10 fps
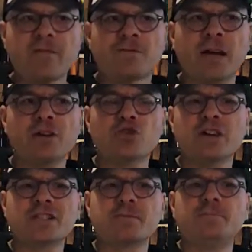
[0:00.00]
Very
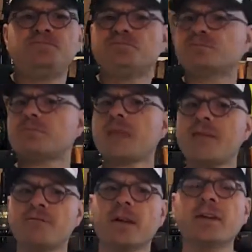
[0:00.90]
crisp,
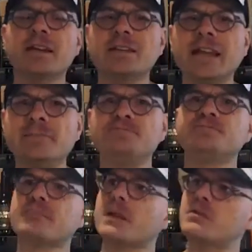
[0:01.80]
very clean.
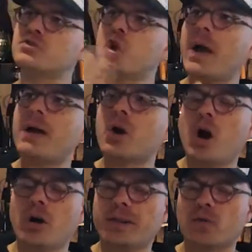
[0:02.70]
There was no
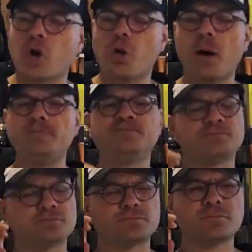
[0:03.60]
alcohol in the aroma.
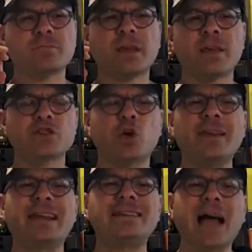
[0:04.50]
There's
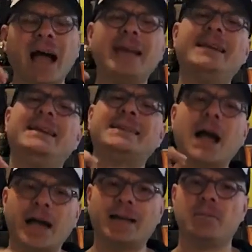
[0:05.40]
only a tiny,
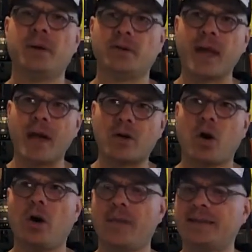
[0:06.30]
tiny bit of
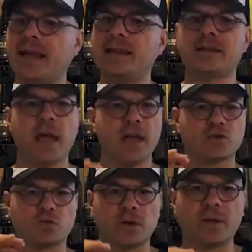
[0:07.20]
alcohol in the taste.
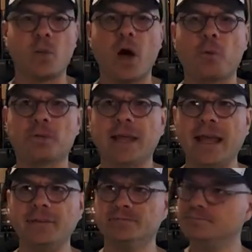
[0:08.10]
It's really well
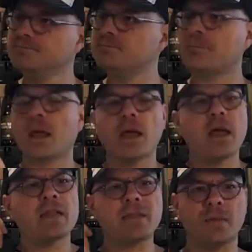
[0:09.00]
played.
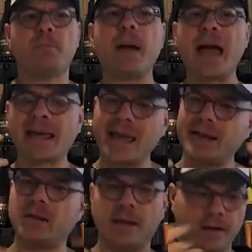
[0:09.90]
The back
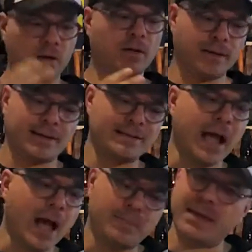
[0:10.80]
end, like like these
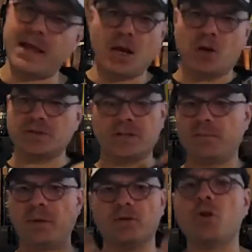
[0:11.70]
I P Ls and
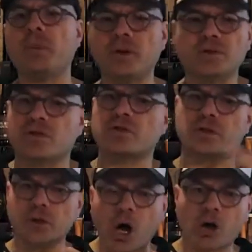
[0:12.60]
Imperial Pilsners
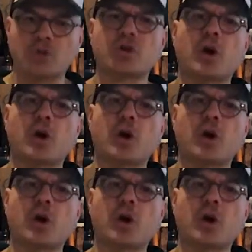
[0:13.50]
and lagers